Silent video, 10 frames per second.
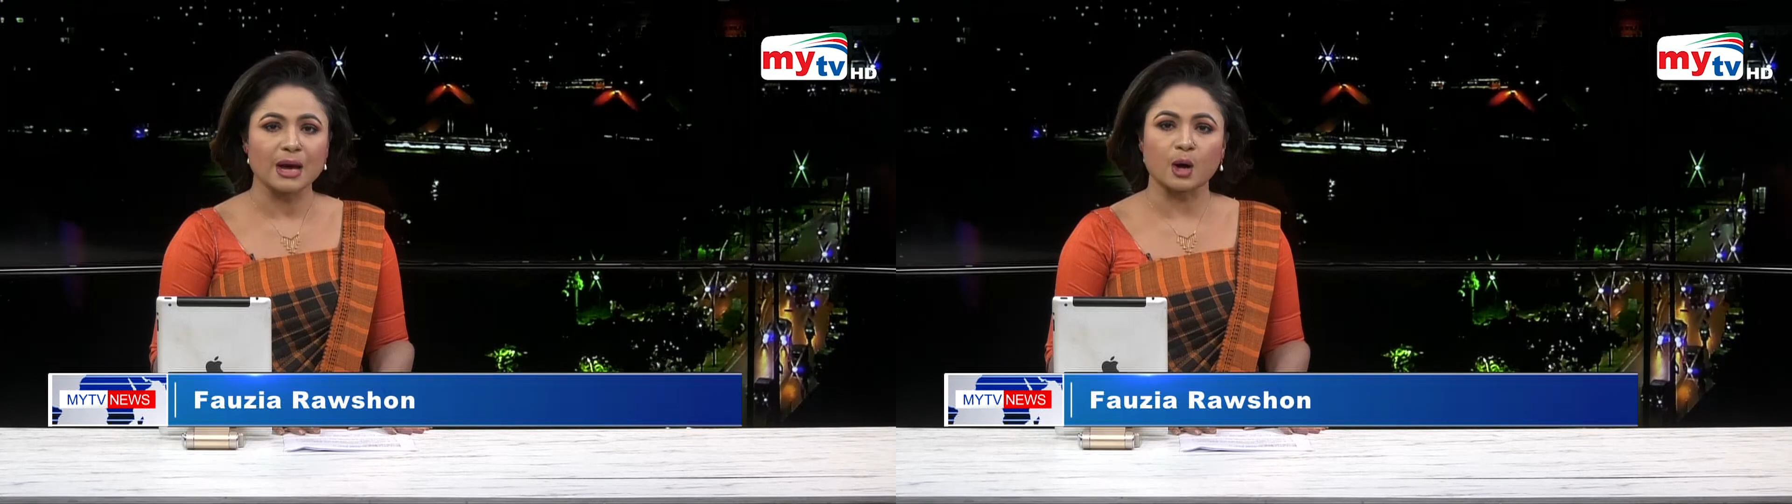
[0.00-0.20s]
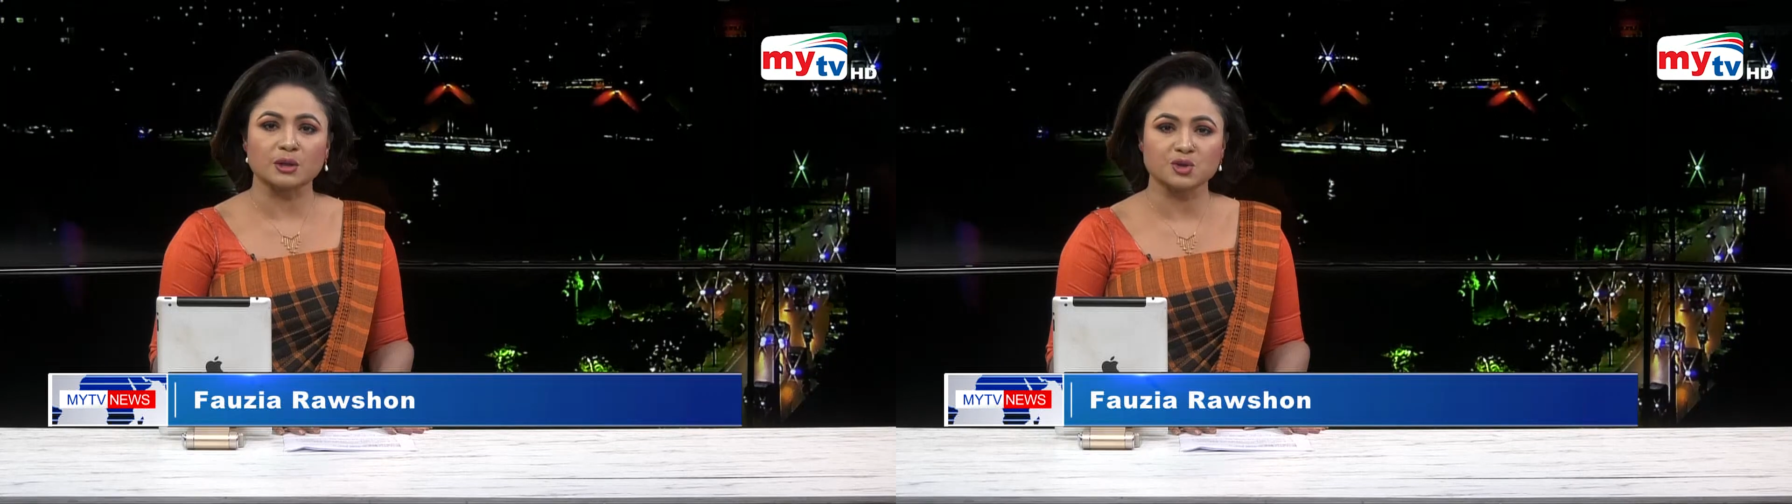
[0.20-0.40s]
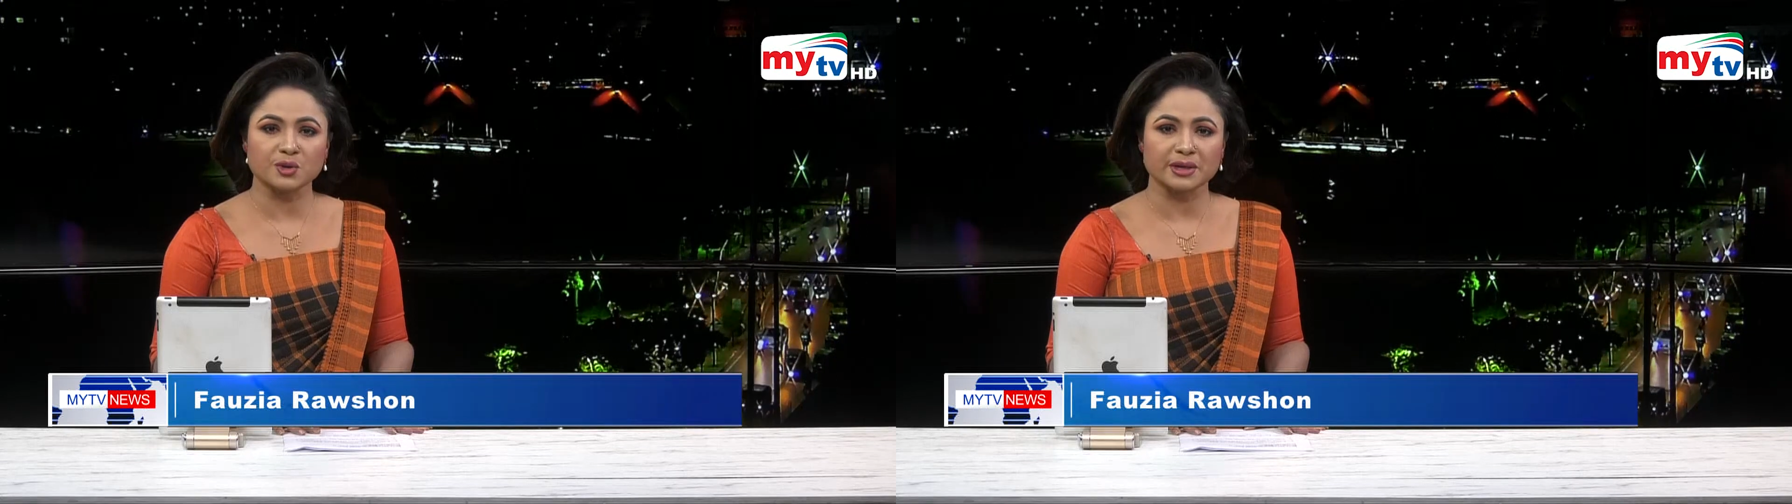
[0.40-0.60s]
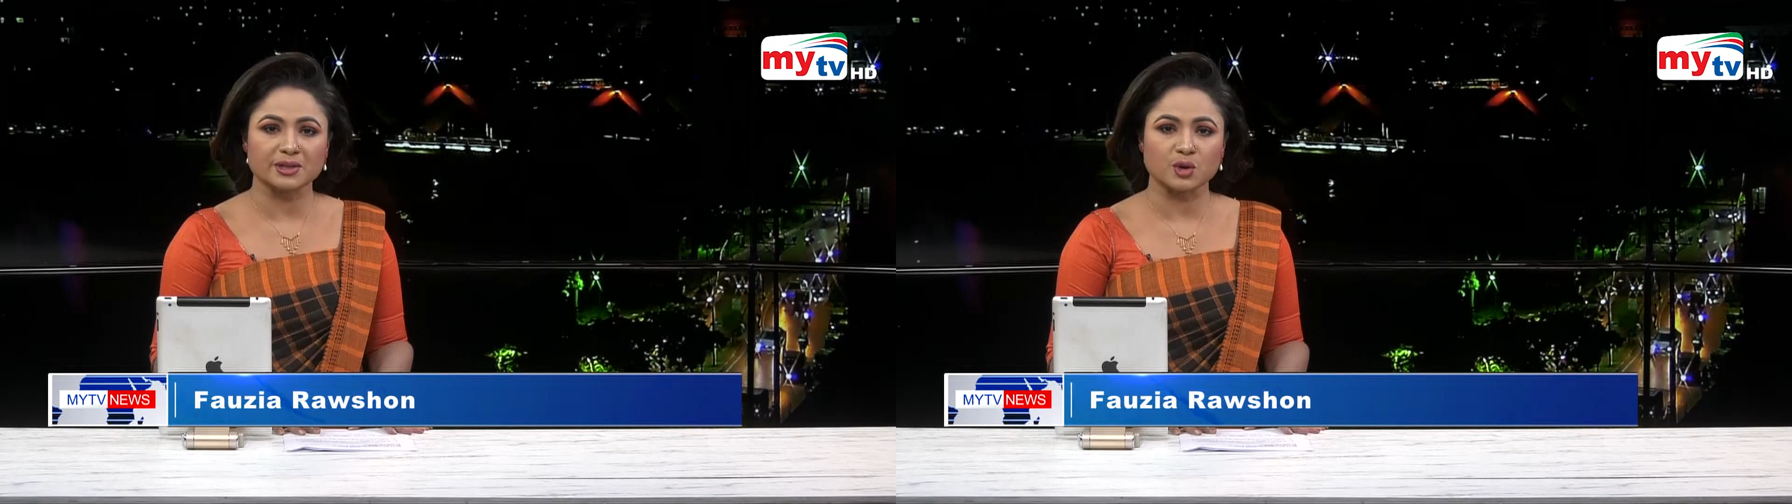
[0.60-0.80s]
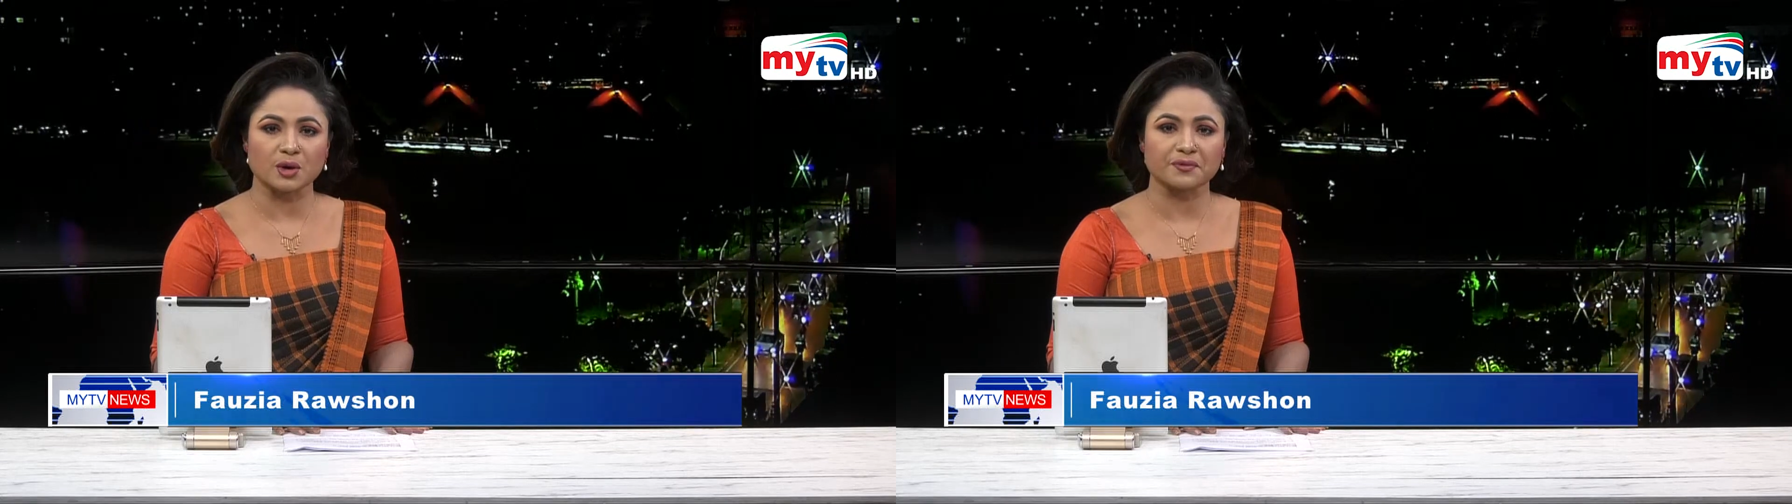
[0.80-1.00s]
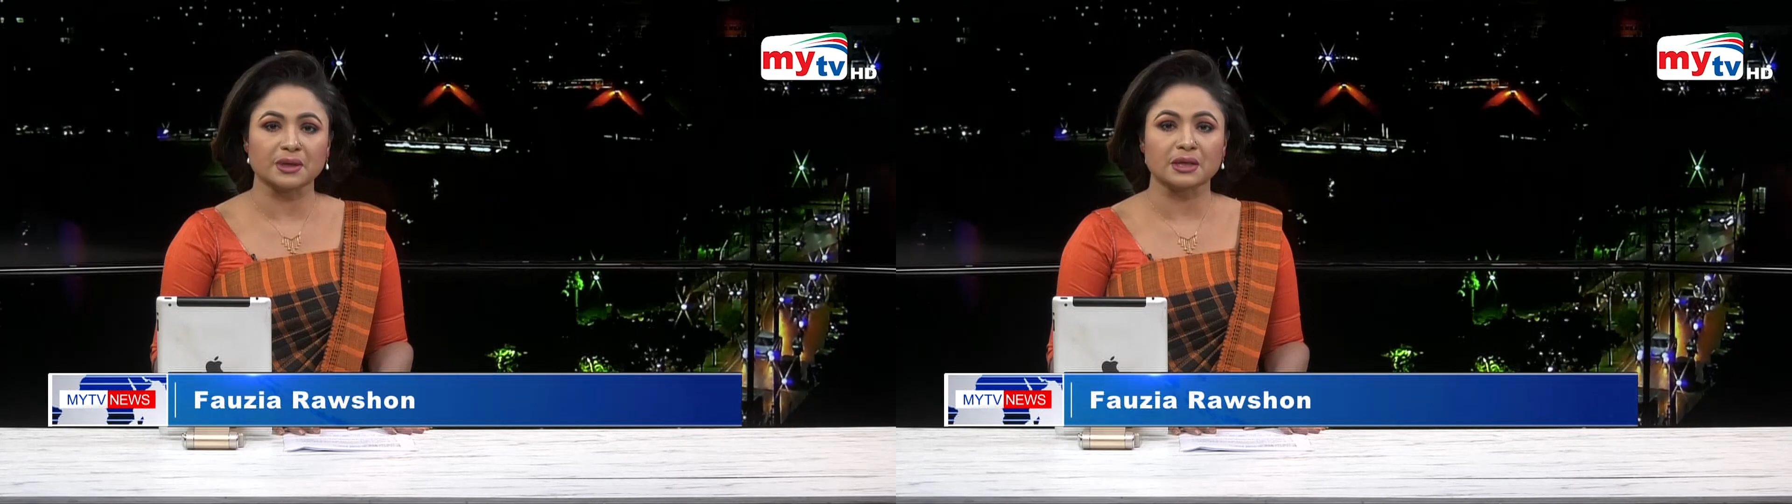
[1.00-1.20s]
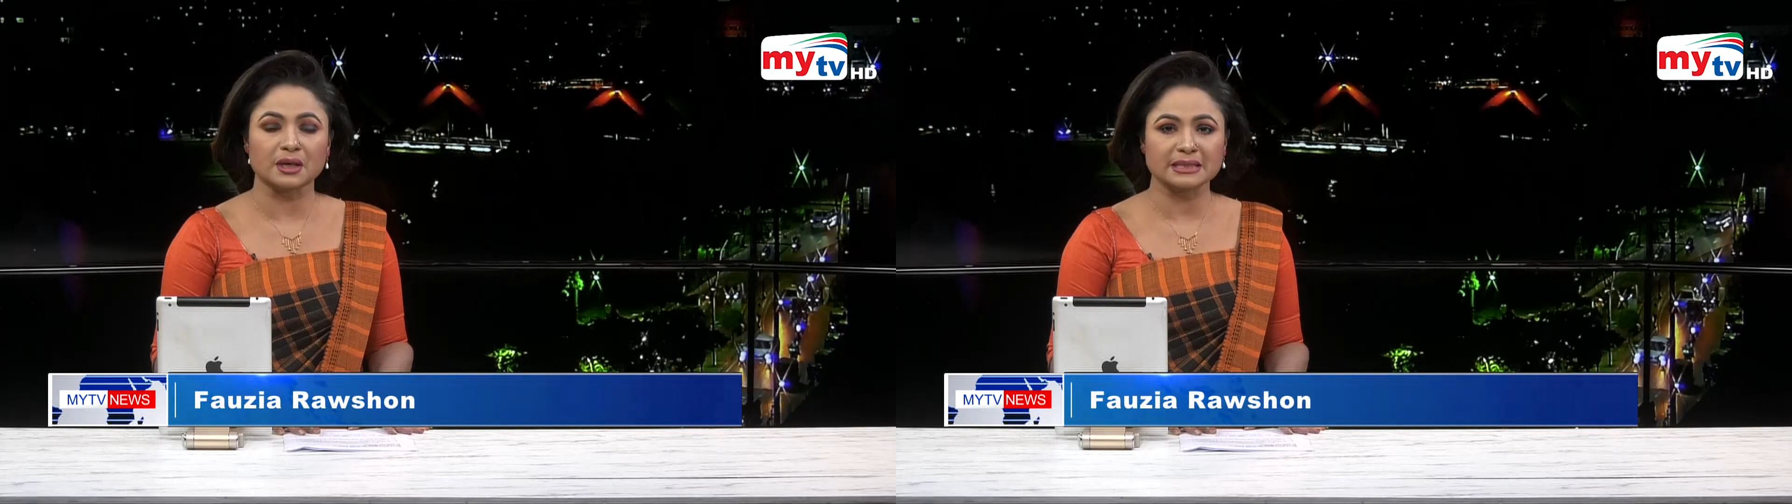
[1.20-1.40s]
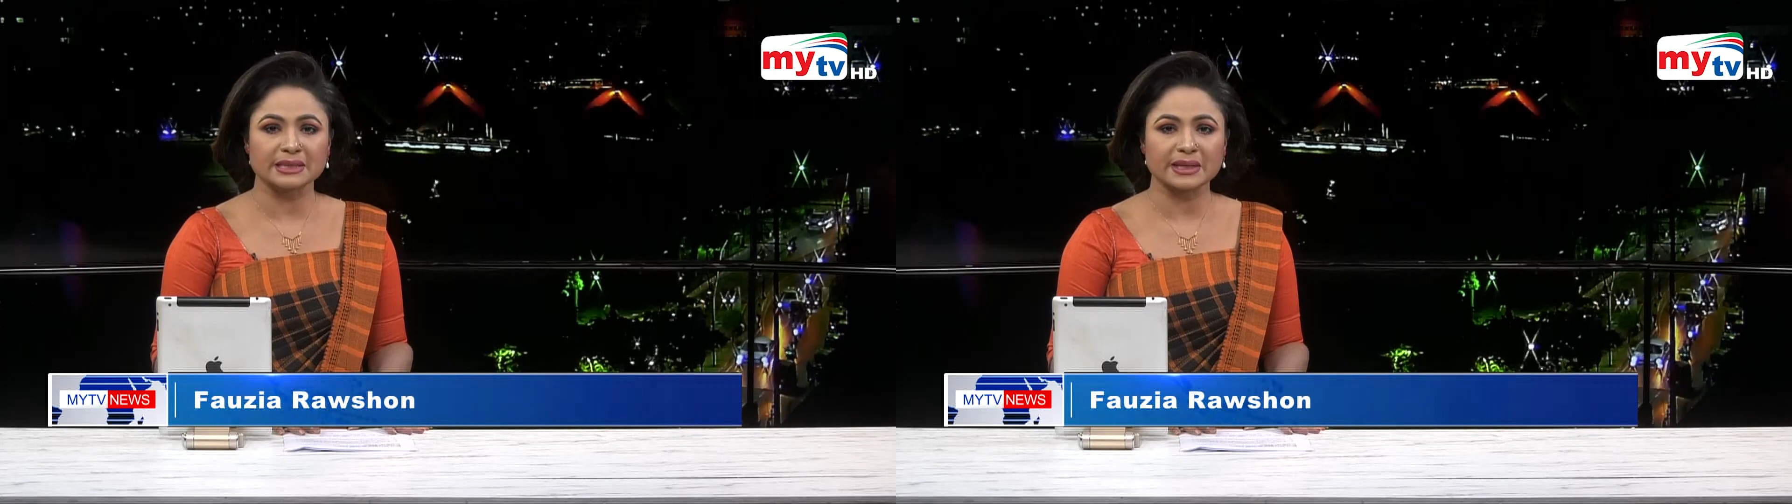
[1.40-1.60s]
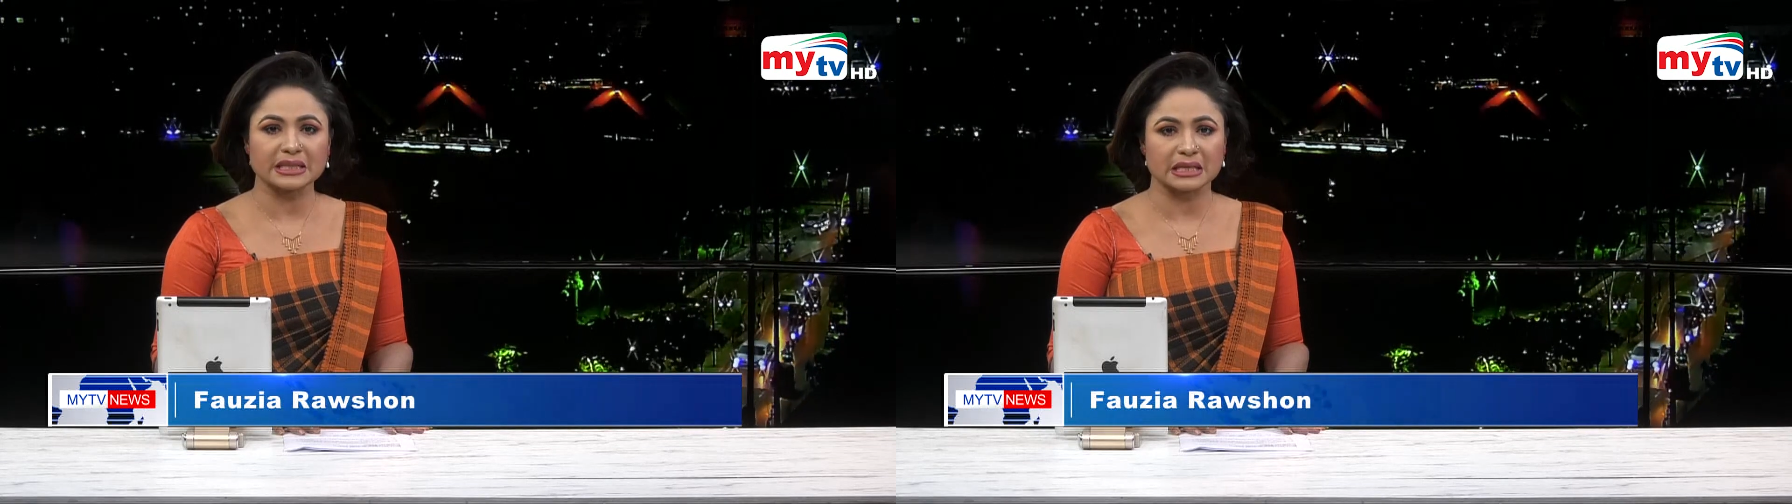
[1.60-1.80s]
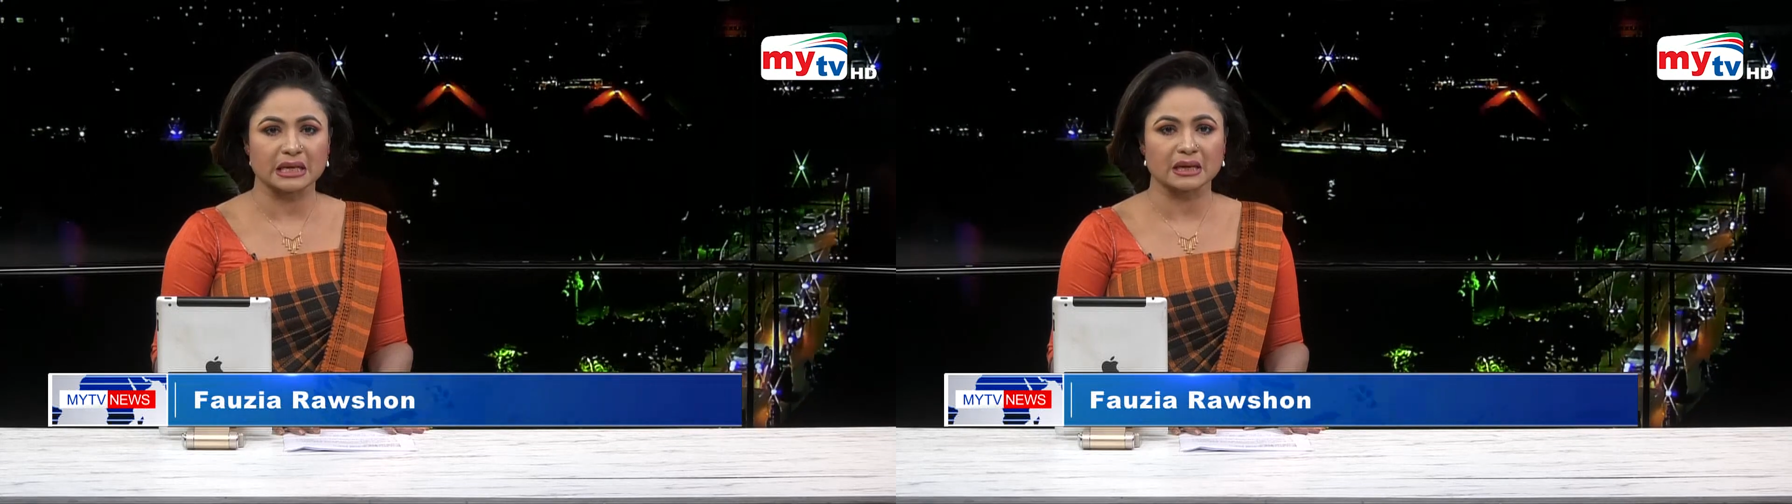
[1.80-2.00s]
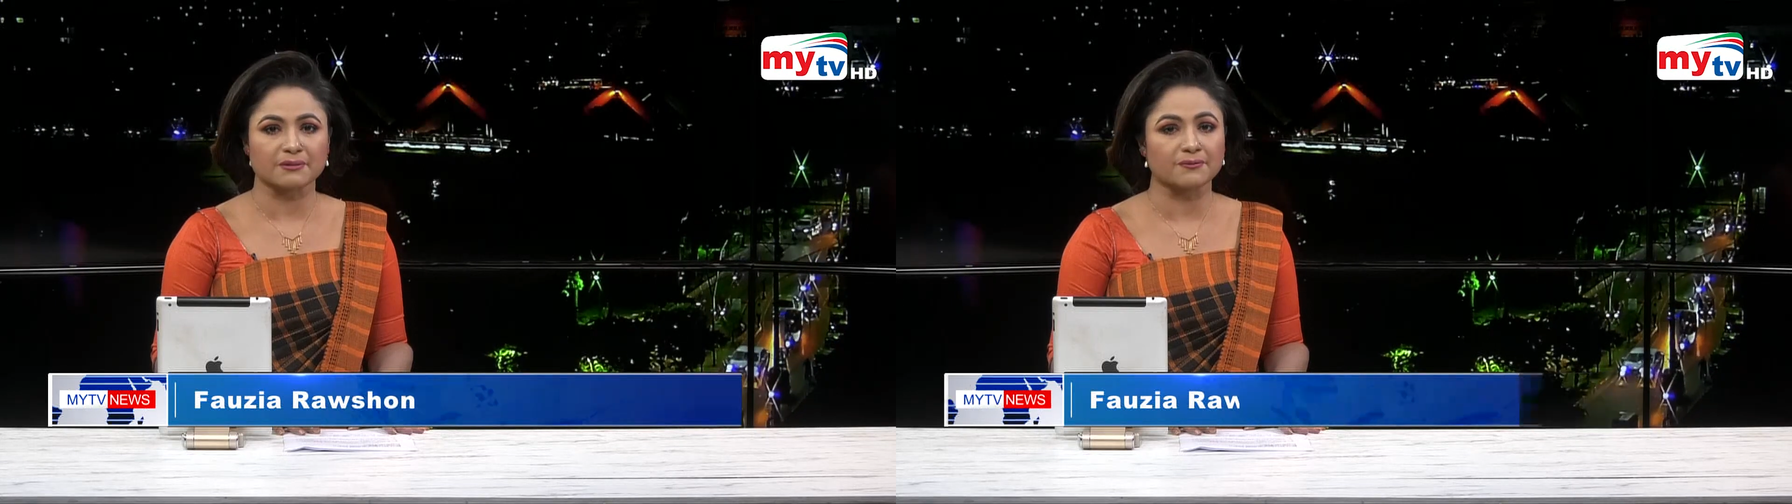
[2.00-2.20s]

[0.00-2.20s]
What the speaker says: on charge of laundering Taka